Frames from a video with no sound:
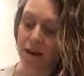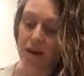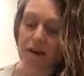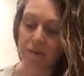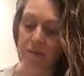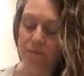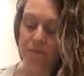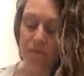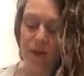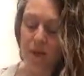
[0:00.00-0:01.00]
I'm
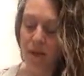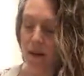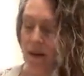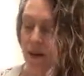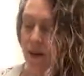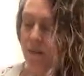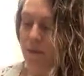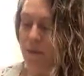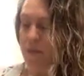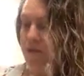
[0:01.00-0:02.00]

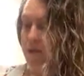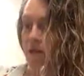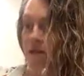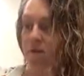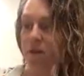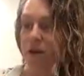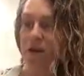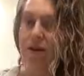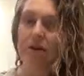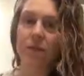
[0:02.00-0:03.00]
going to use another one.
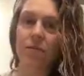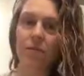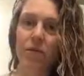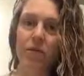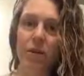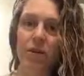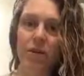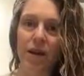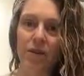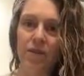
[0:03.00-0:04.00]
For me,
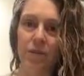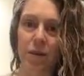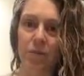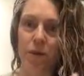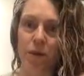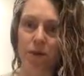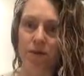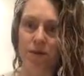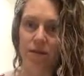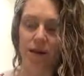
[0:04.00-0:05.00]
curly hair is all about
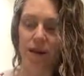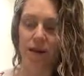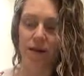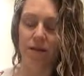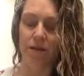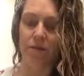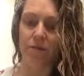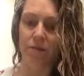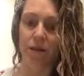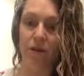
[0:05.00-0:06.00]
product and
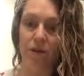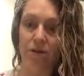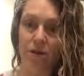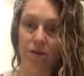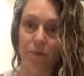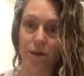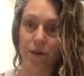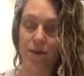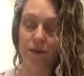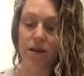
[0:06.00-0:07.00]
the cocktail of
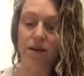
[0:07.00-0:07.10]
product.